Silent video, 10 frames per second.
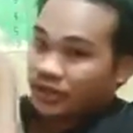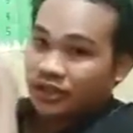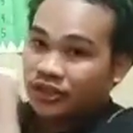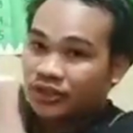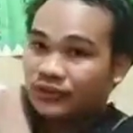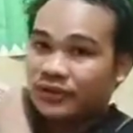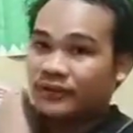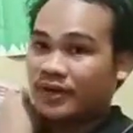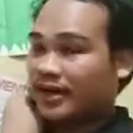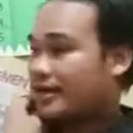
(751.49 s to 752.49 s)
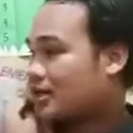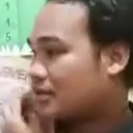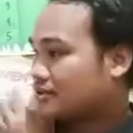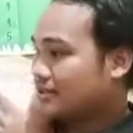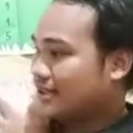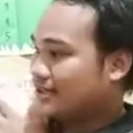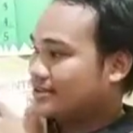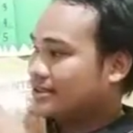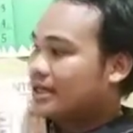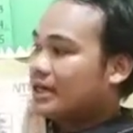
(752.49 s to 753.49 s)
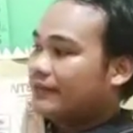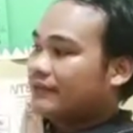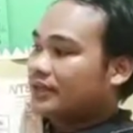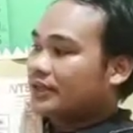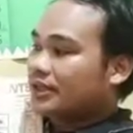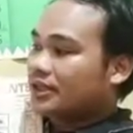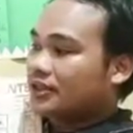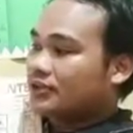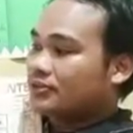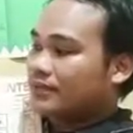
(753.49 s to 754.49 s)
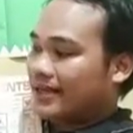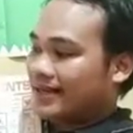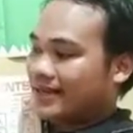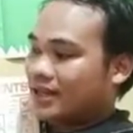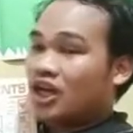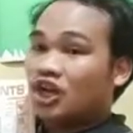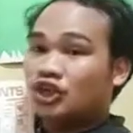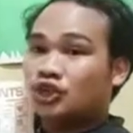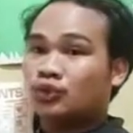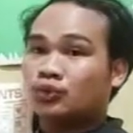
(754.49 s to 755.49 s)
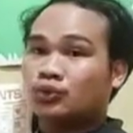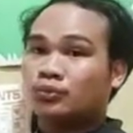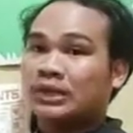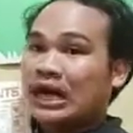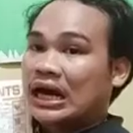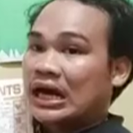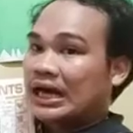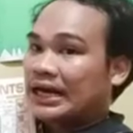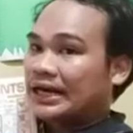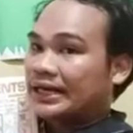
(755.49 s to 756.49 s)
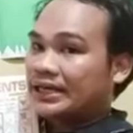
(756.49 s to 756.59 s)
you will find out that beryllium and calcium are